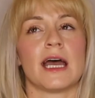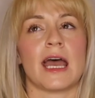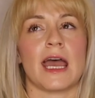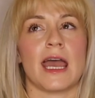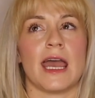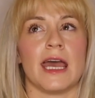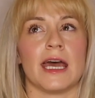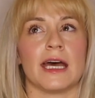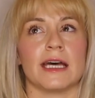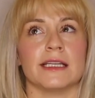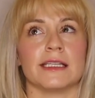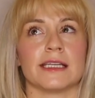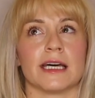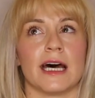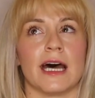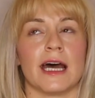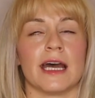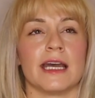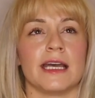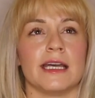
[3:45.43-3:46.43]
and
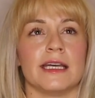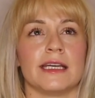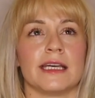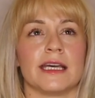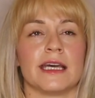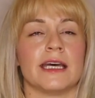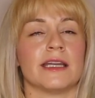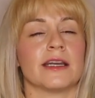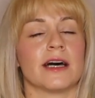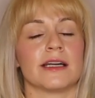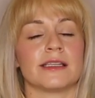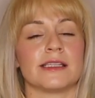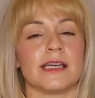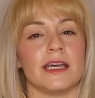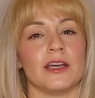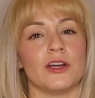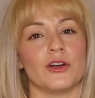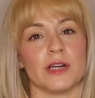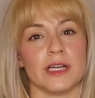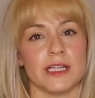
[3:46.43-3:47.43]
I cannot
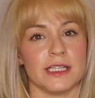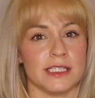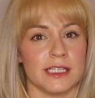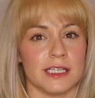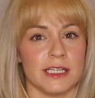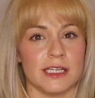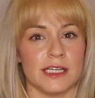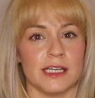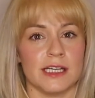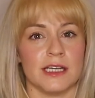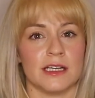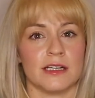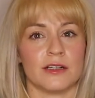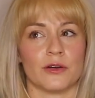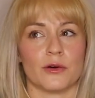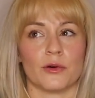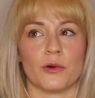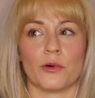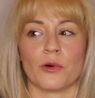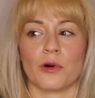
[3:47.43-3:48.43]
take green tea
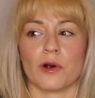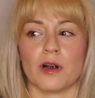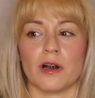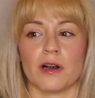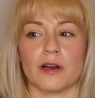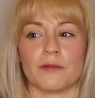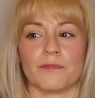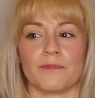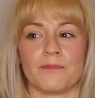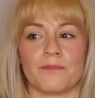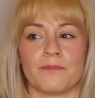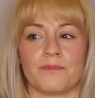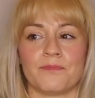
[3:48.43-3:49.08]
or